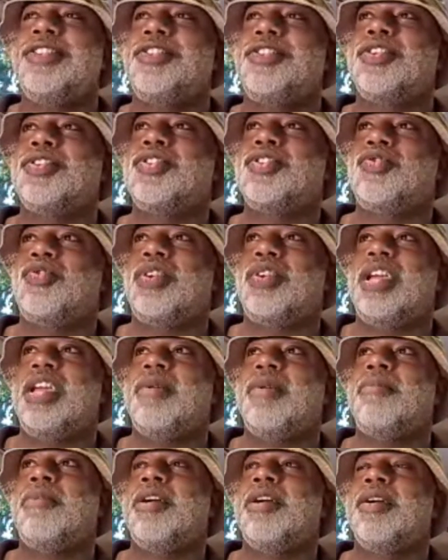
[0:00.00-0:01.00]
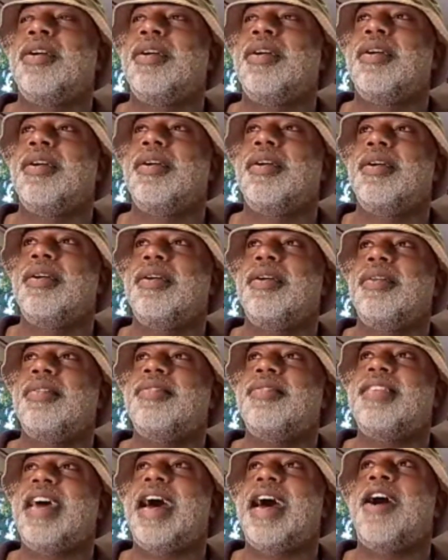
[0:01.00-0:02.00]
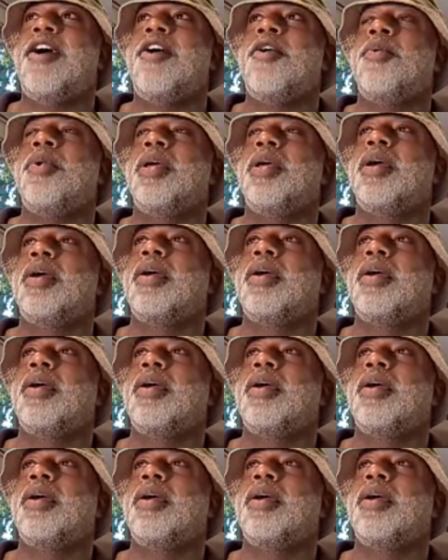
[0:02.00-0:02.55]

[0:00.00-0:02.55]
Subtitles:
the stream down.